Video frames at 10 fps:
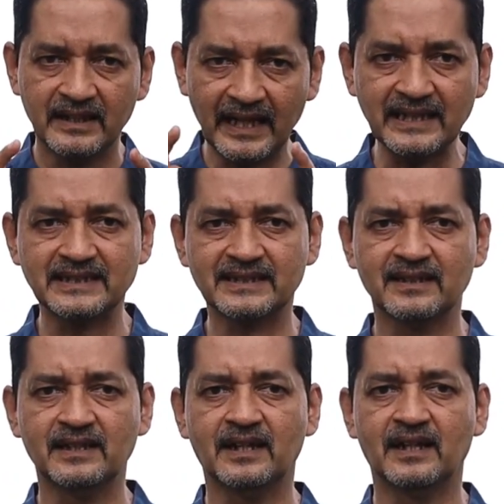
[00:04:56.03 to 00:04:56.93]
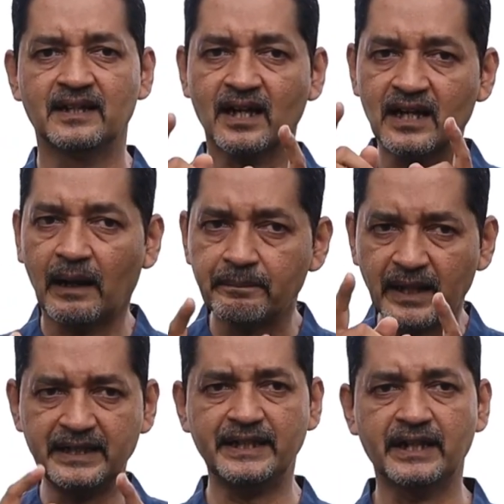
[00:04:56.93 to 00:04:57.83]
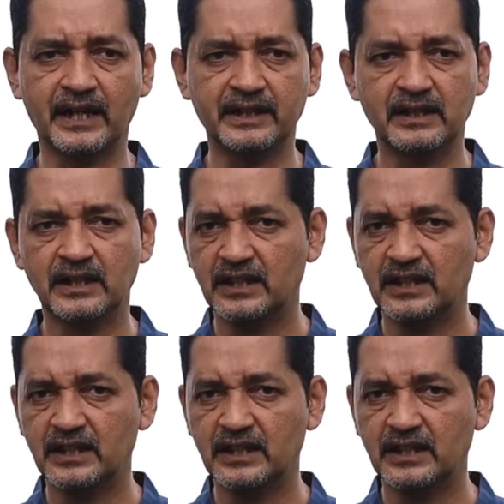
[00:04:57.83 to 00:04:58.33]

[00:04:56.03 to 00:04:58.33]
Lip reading: That's the Club 99.